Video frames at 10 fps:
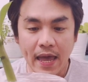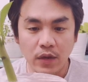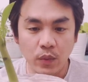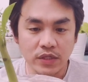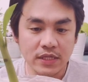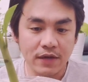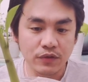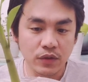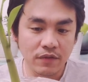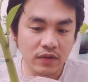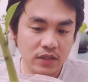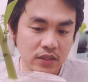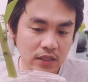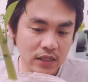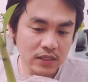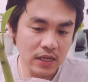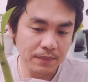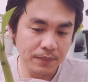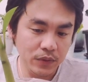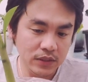it as it is and put it
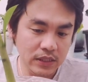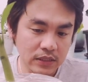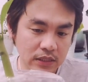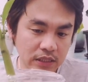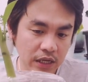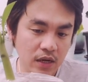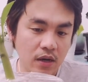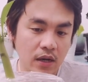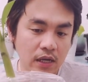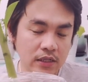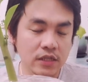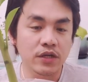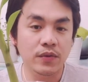near an indirect sunlight.